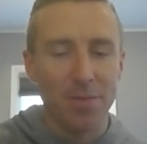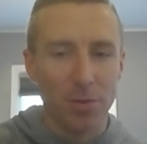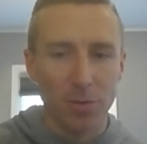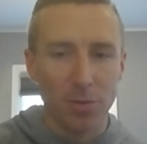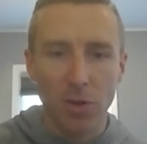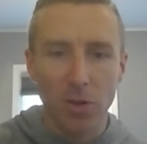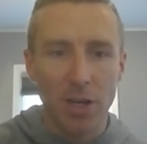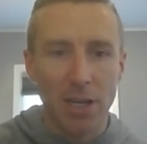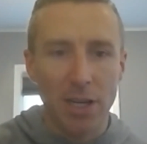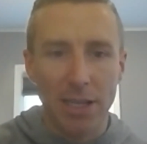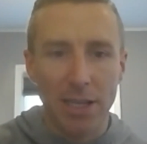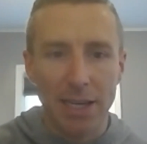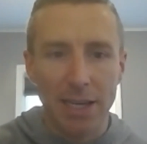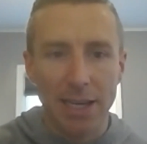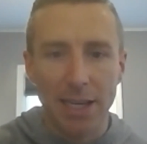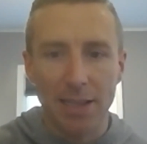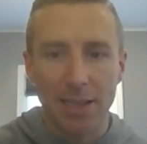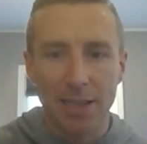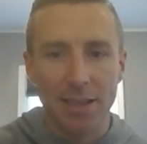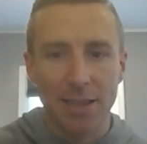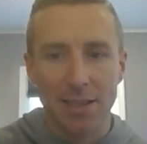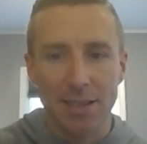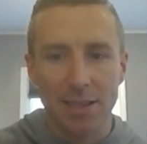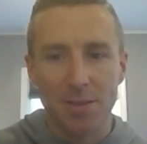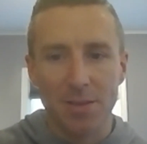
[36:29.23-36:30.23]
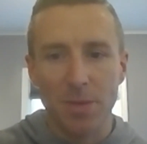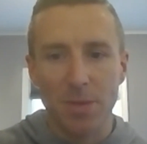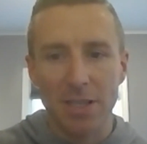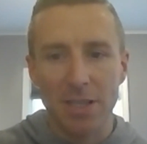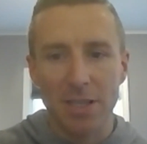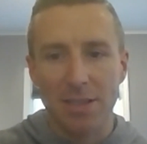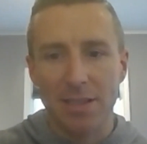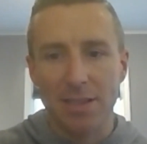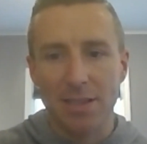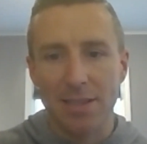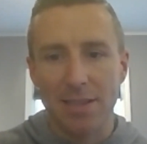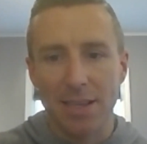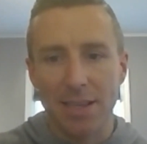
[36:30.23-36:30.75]
If you're looking to get in this
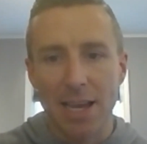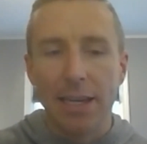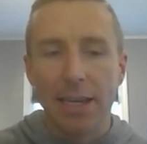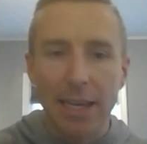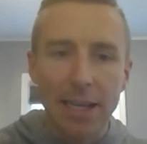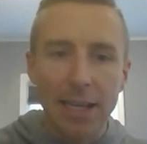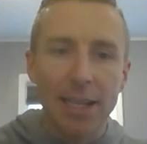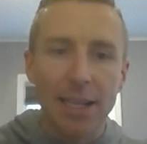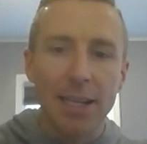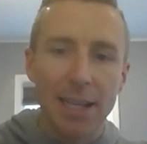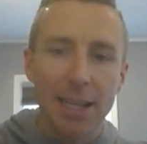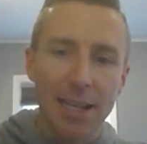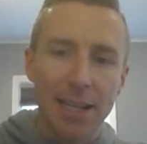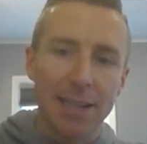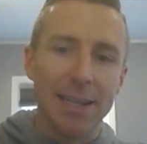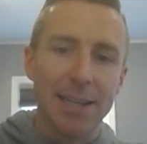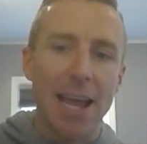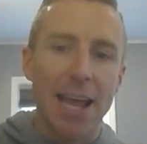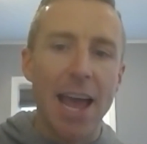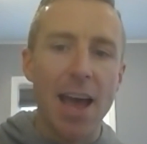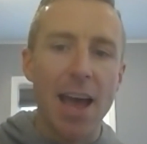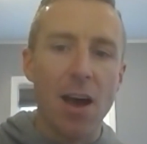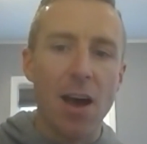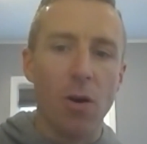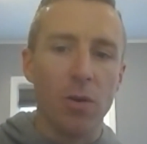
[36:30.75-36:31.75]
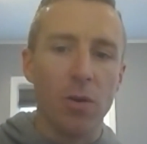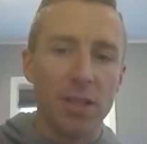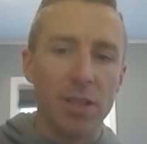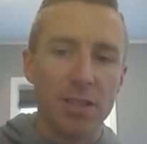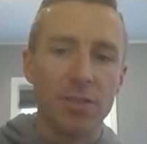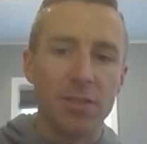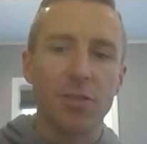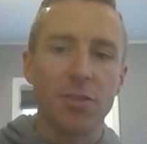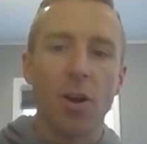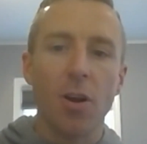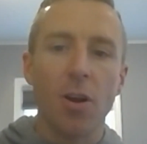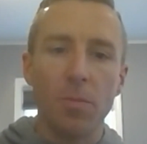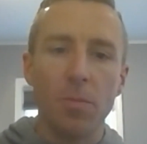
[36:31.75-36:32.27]
business, get in it now and
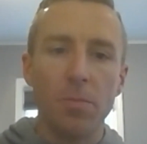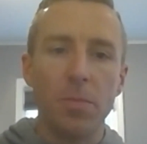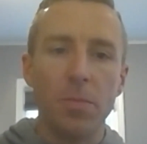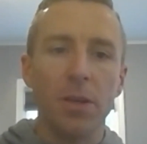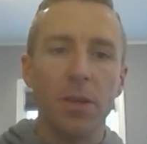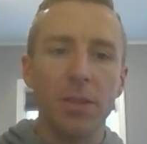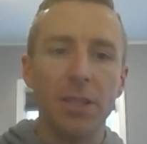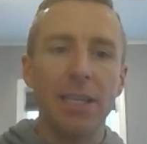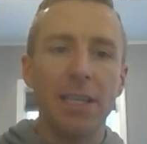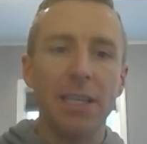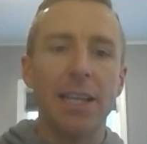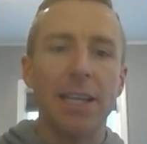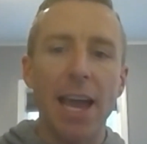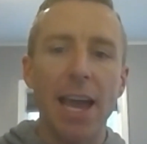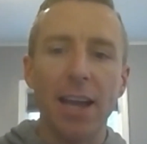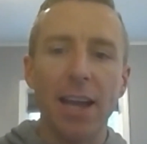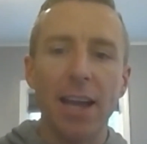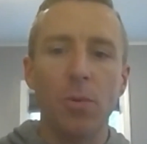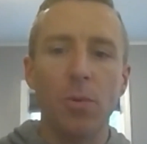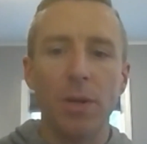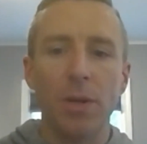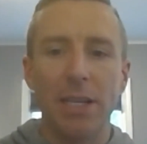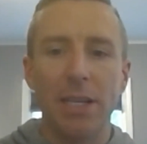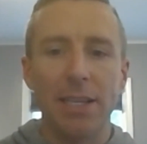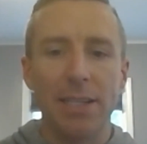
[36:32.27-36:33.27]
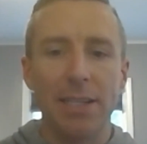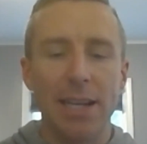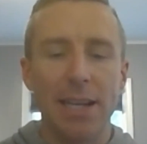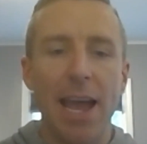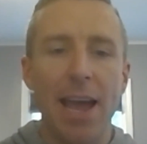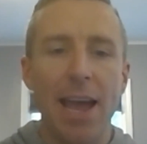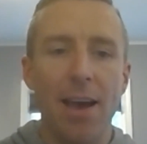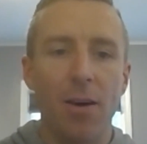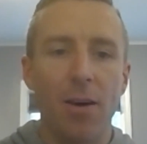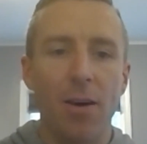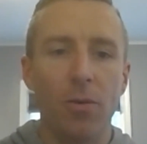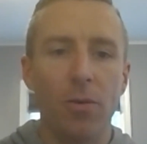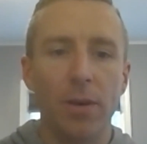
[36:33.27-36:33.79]
start building equity
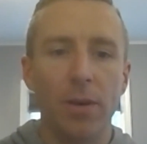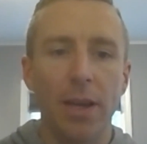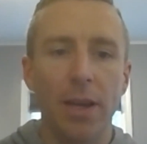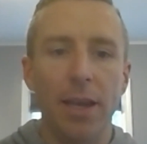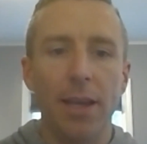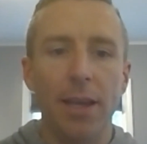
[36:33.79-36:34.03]
now.